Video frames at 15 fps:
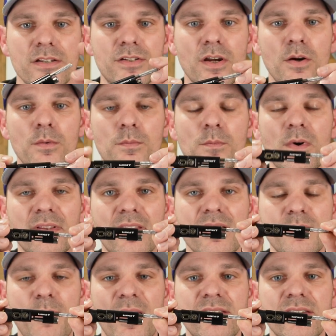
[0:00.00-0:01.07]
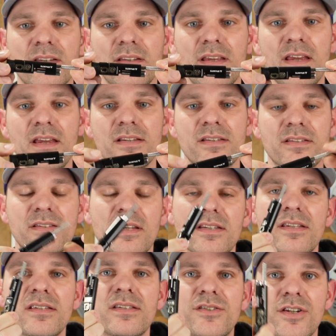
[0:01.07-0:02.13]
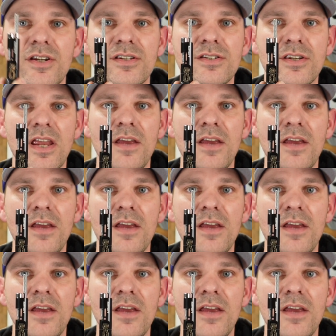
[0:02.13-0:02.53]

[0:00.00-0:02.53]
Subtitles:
So what this basically is this is just